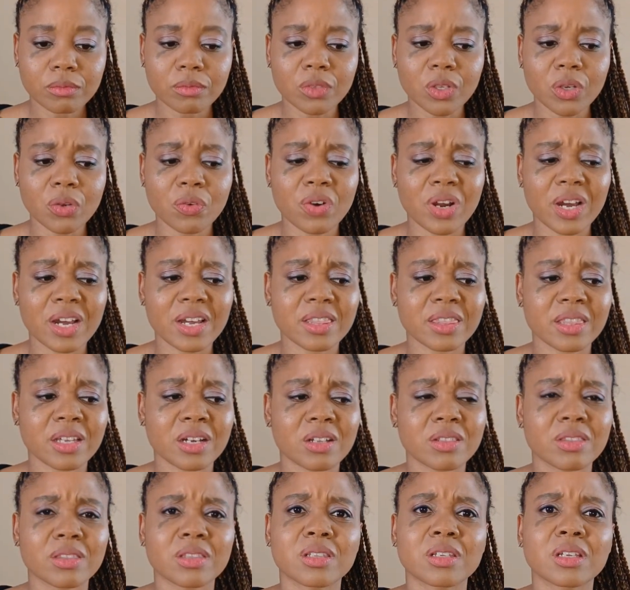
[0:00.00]
Write
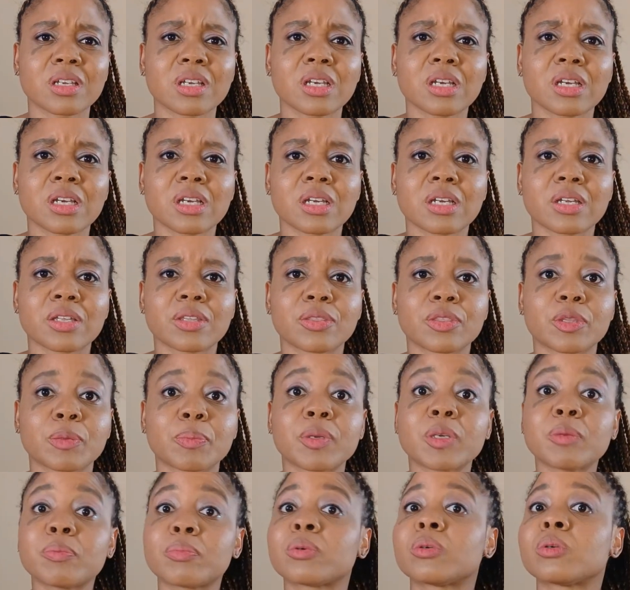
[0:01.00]
down the
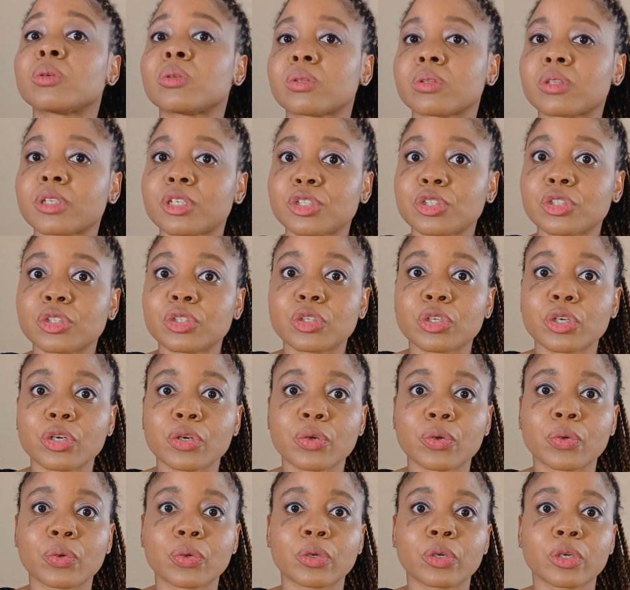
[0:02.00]
people that you
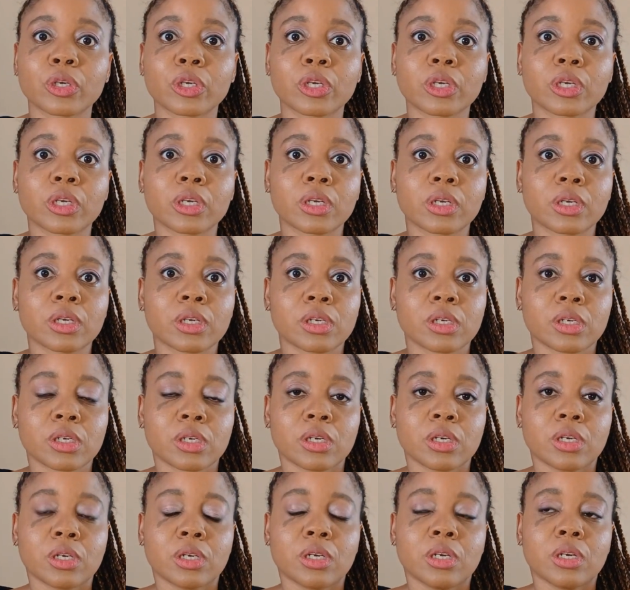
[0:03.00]
know
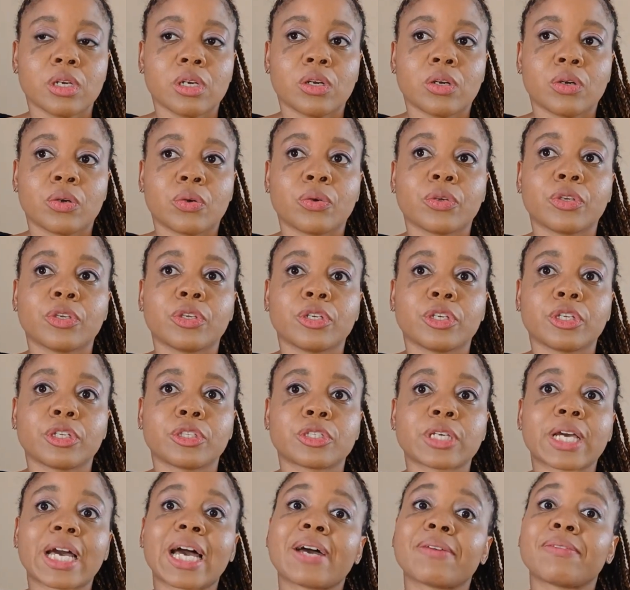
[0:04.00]
who you need
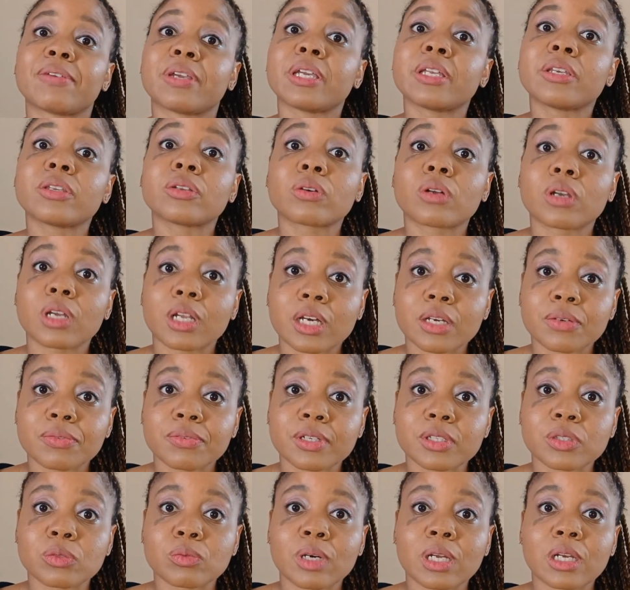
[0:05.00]
to have in your life,
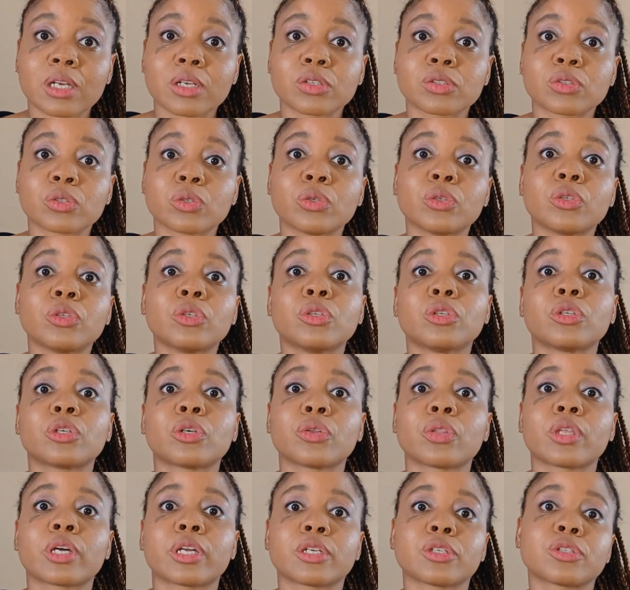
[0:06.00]
as well as who you know
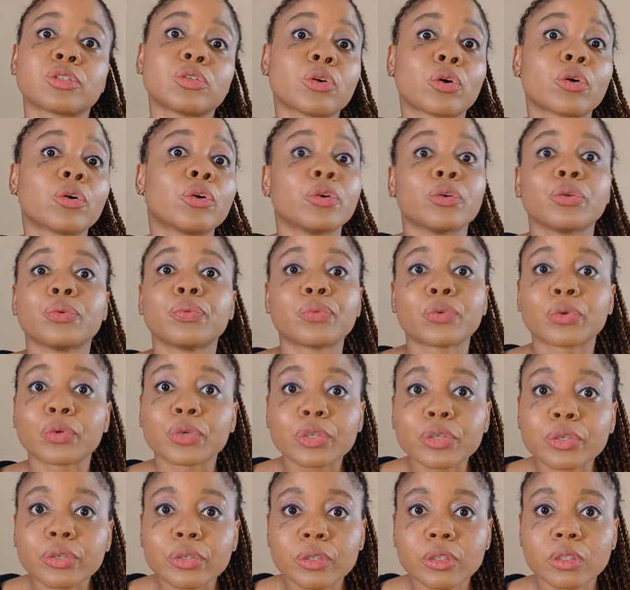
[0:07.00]
that is not good for
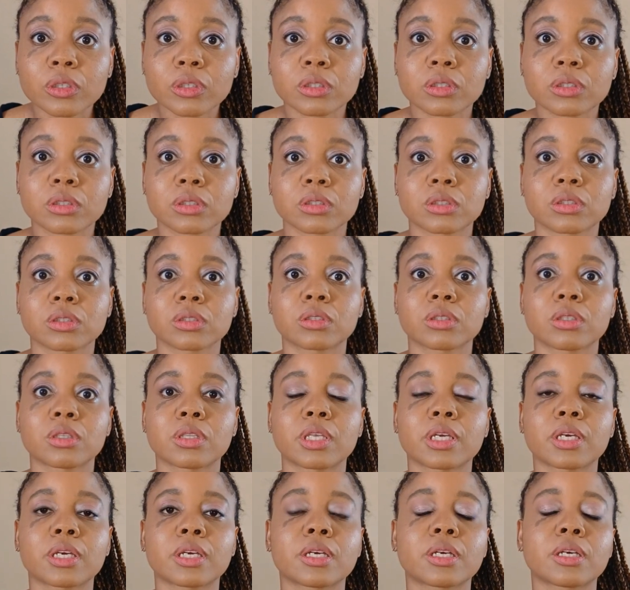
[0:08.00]
you,
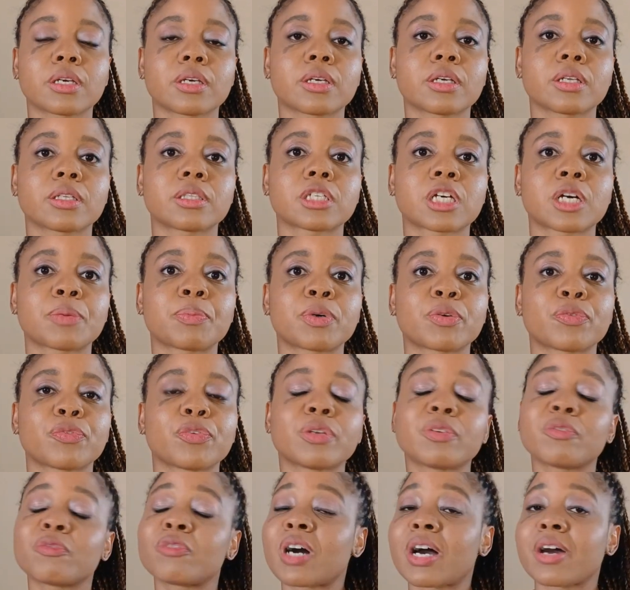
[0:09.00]
the type of
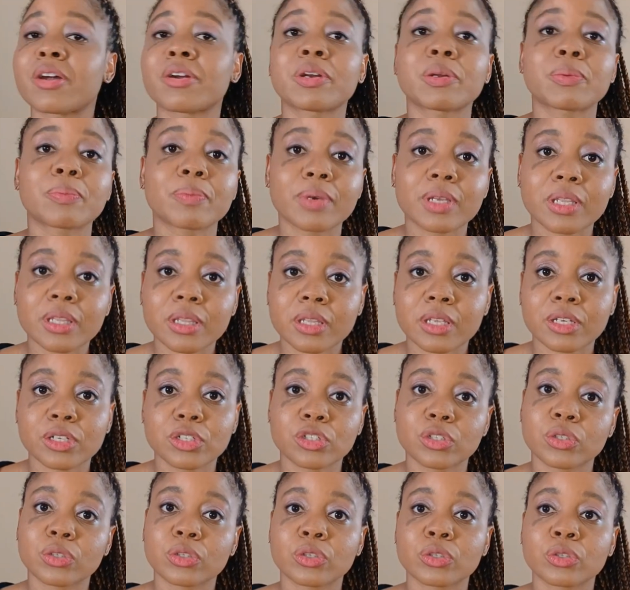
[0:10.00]
environment
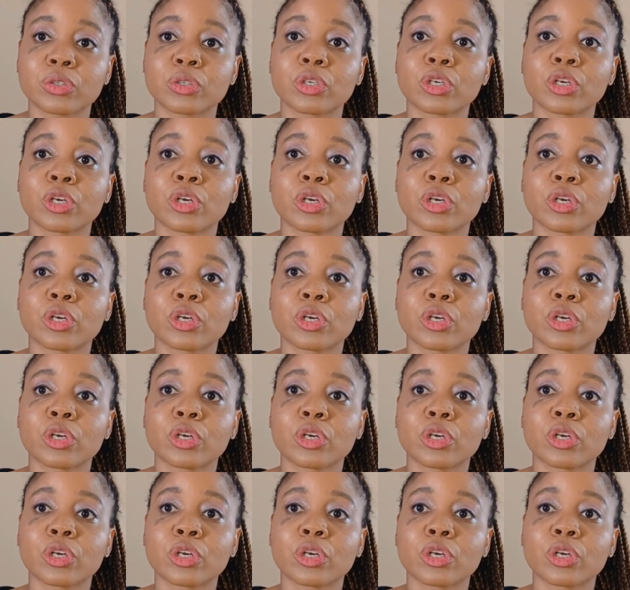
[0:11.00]
that you